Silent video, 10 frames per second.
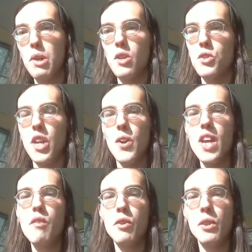because
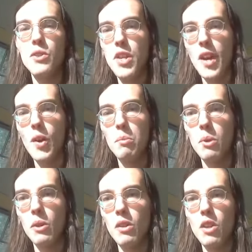they're evil and
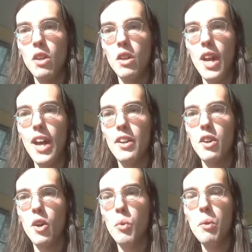terrible.
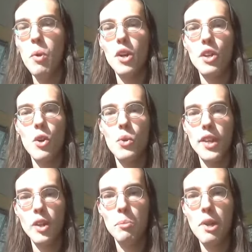And we want to
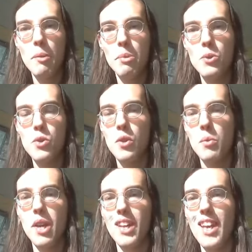go kill people so
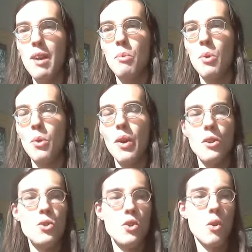that we can get more
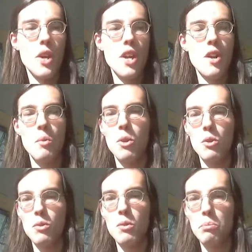oil, so here,
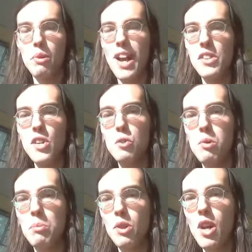we'll brand
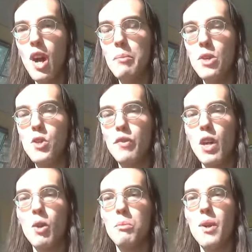these people commies,
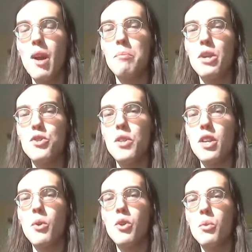follow them around, make sure
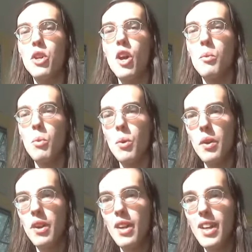they go into a nut
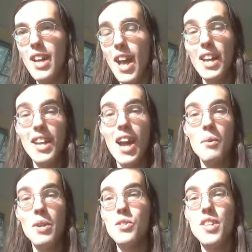ward. And
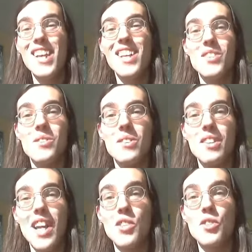now it's this.
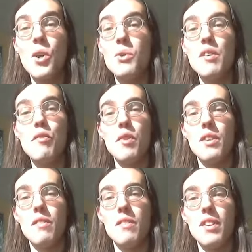It's no
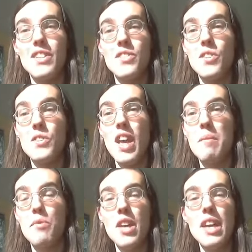different. It's the
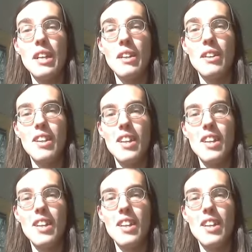same thing.